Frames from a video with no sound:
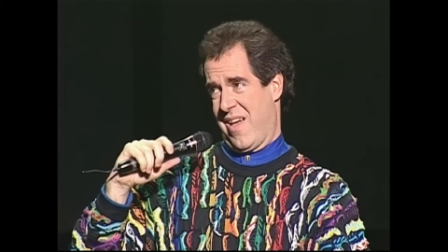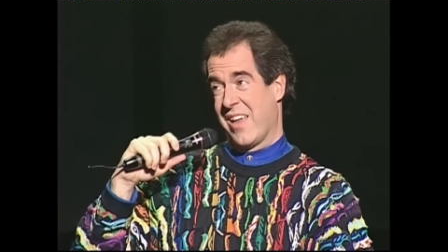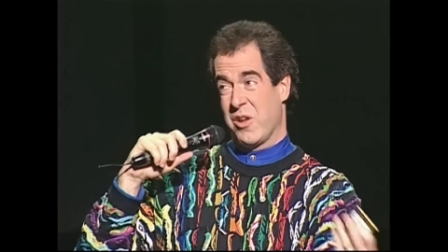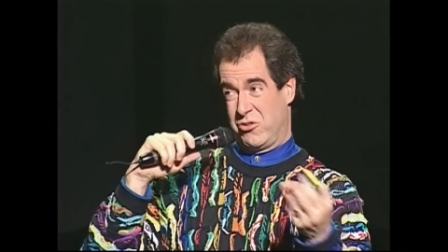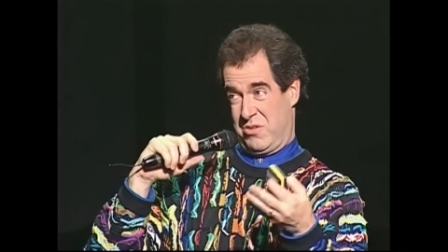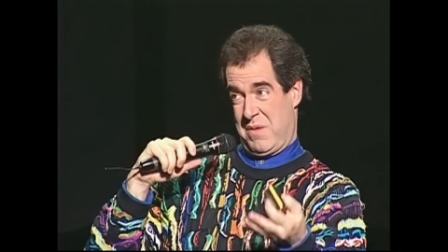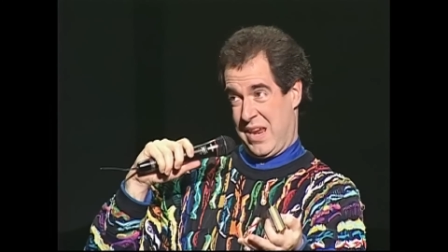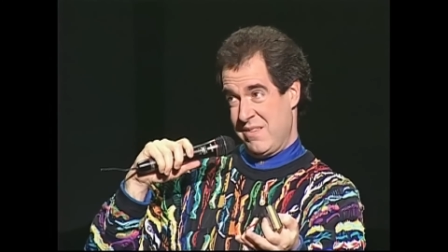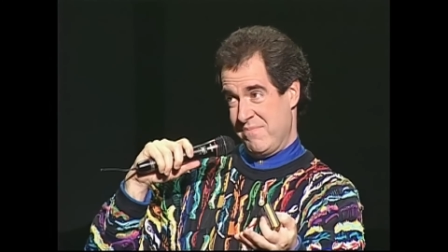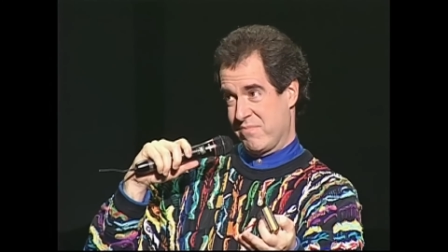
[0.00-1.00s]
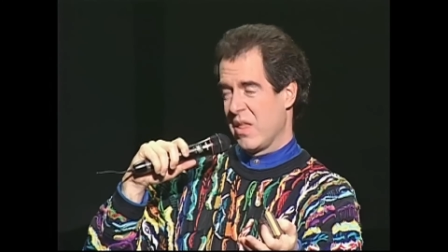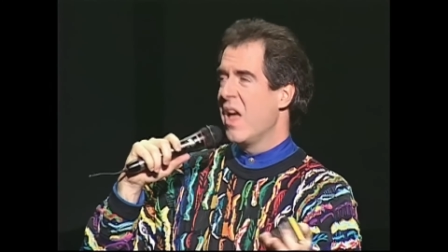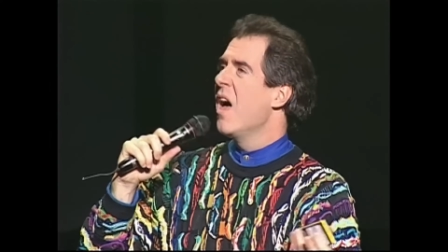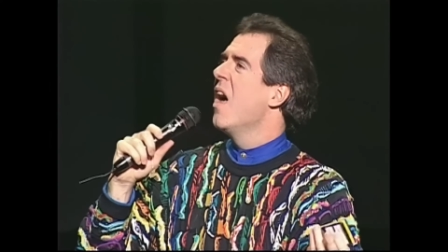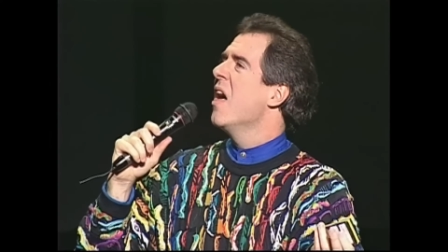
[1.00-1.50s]
I know what you mean.
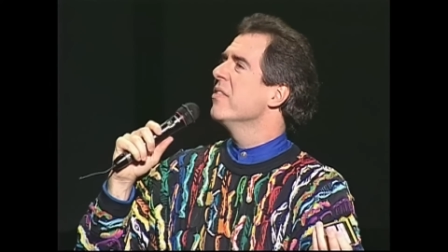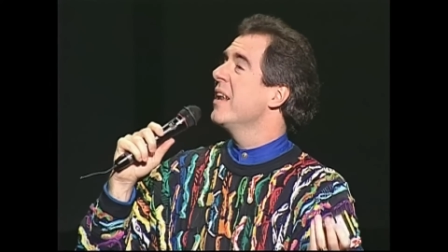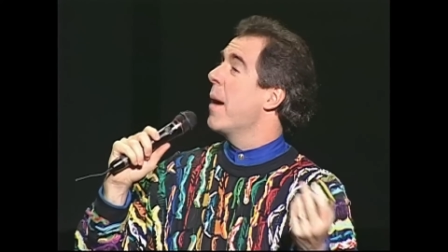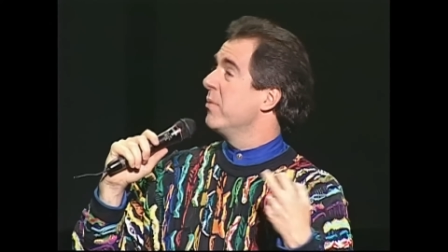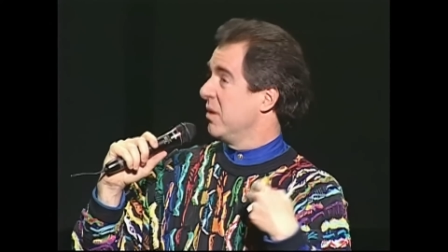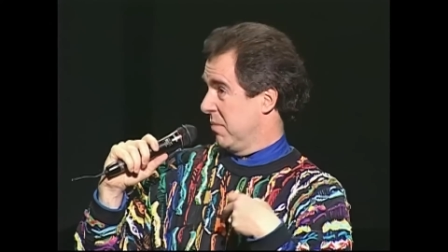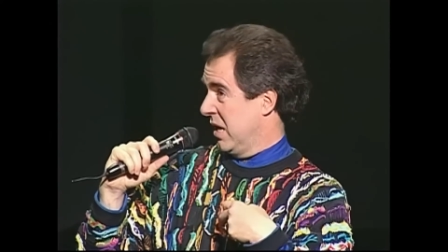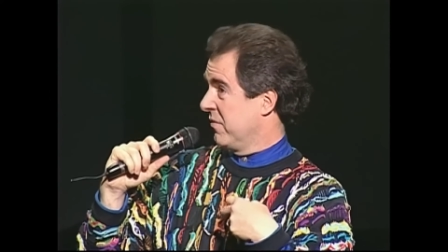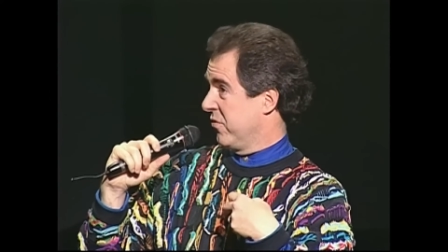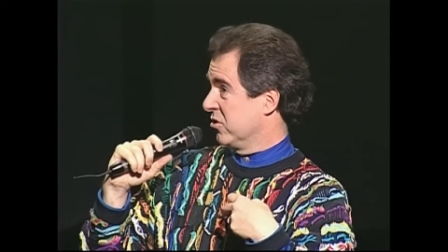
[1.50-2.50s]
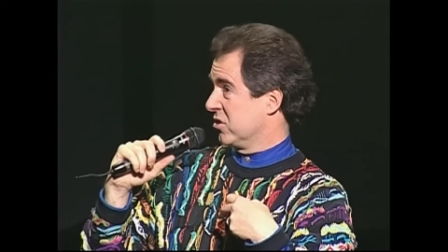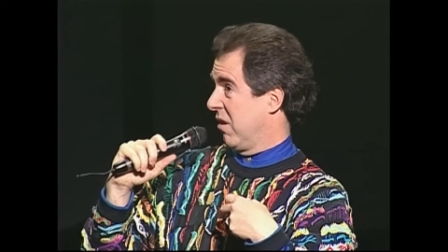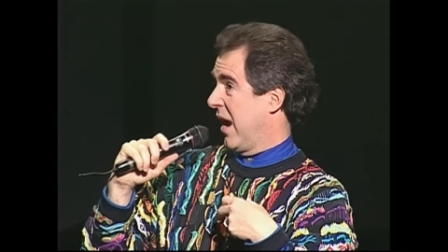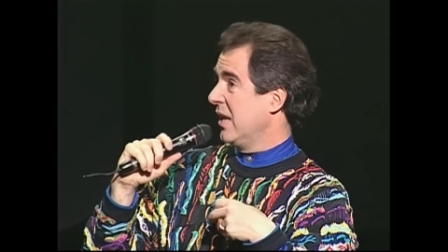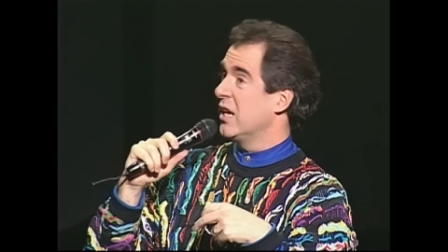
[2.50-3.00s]
That happened to me in first
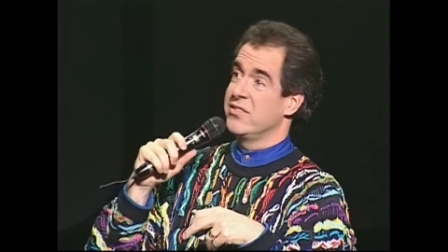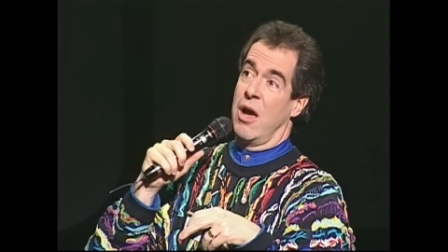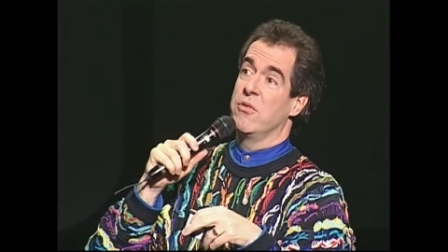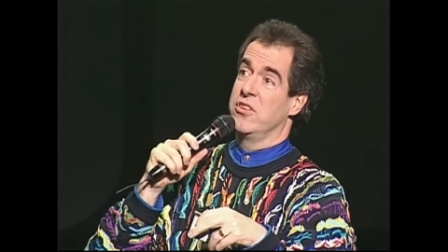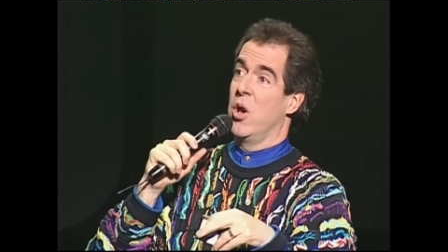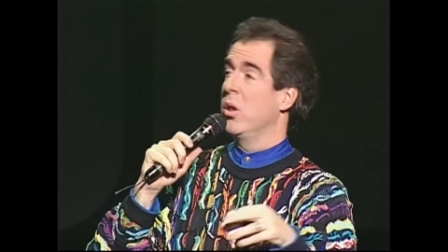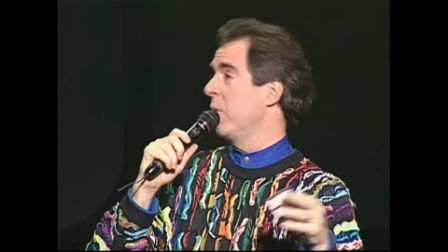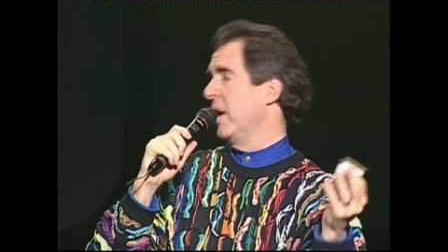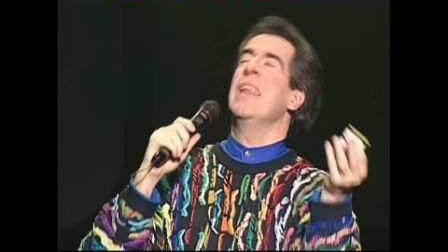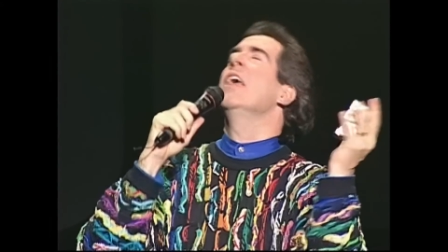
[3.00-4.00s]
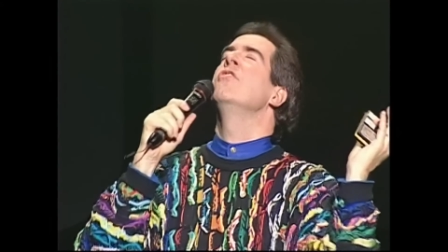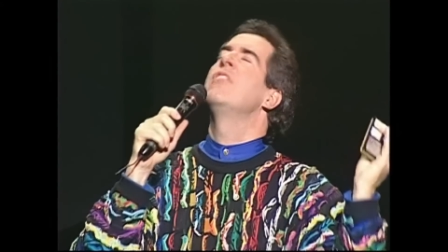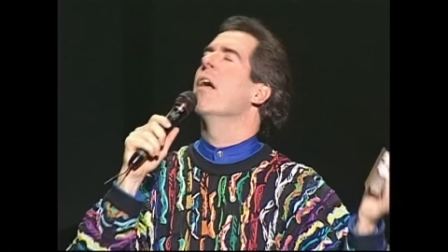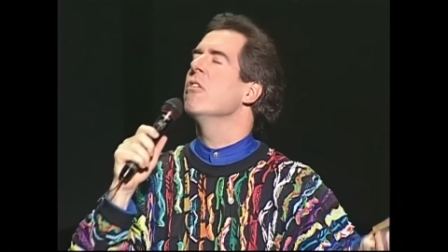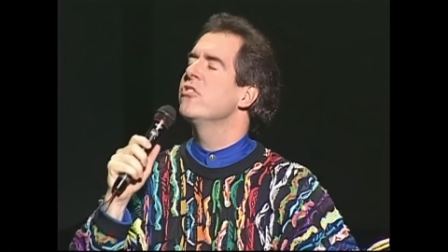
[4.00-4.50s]
grade because I was the only one
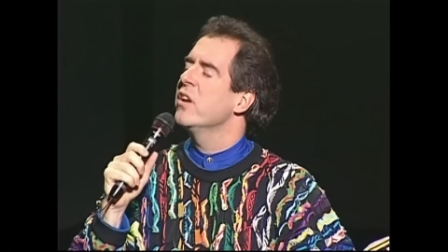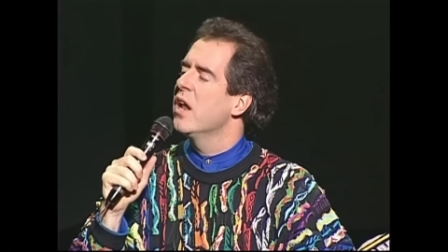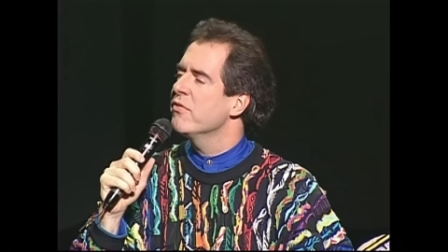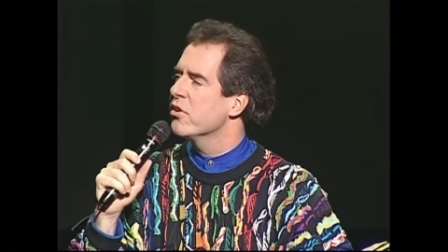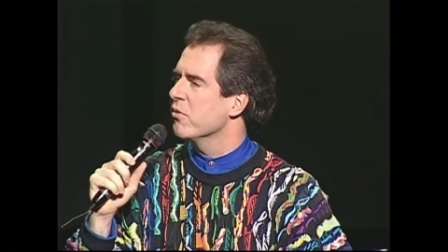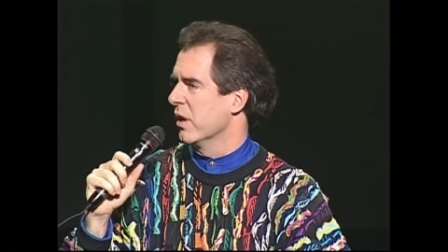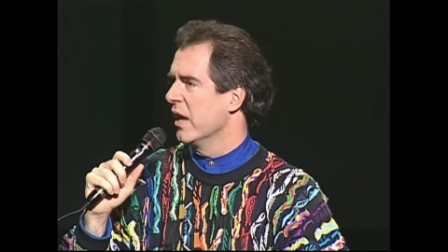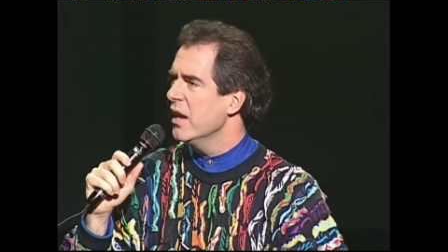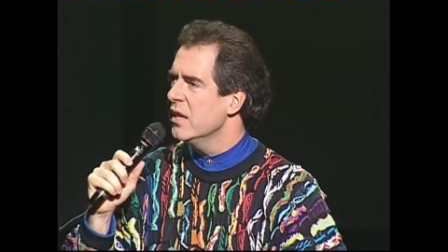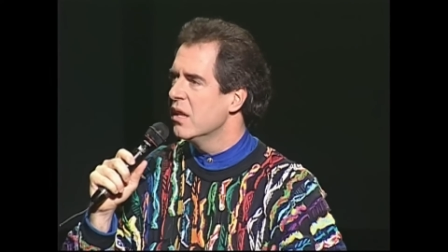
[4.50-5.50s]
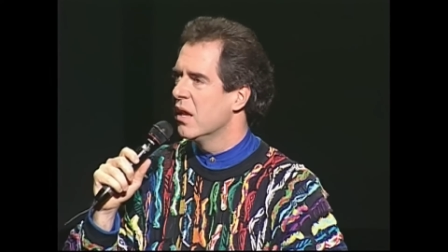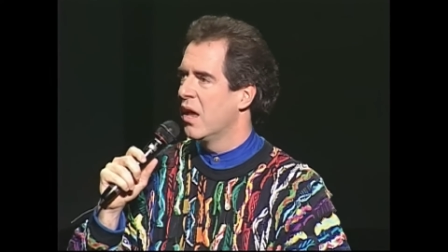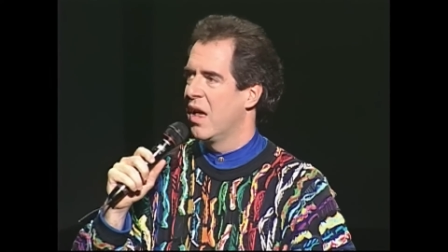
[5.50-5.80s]
intelligent enough to read.